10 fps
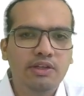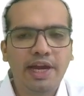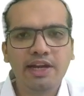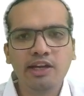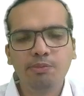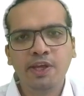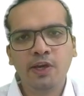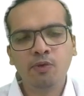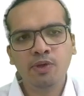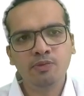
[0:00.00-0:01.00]
Kindly
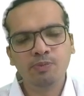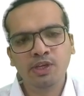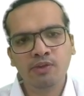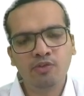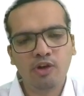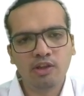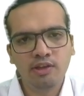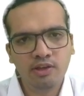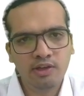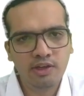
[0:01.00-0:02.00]
bear with me for
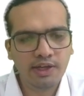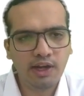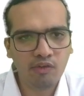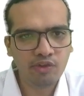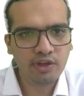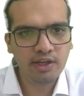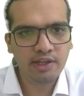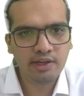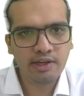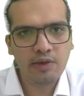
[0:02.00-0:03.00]
the graphical error.